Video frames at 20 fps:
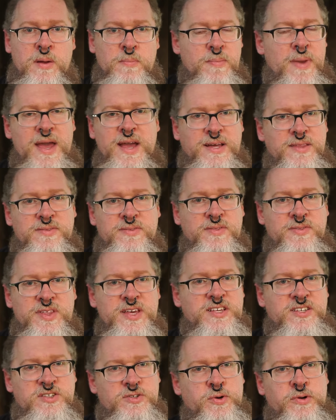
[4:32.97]
make
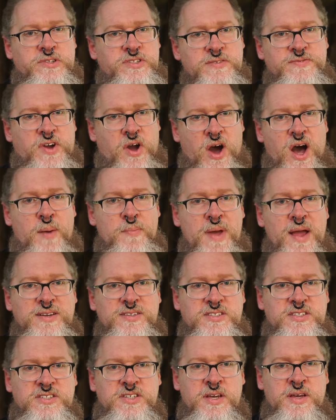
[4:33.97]
these sorts of
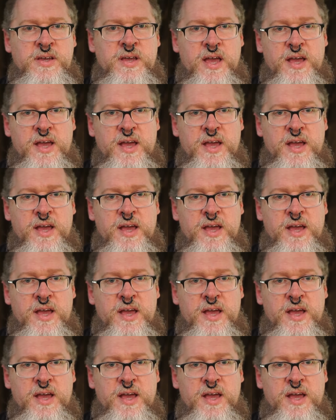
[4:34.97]
comments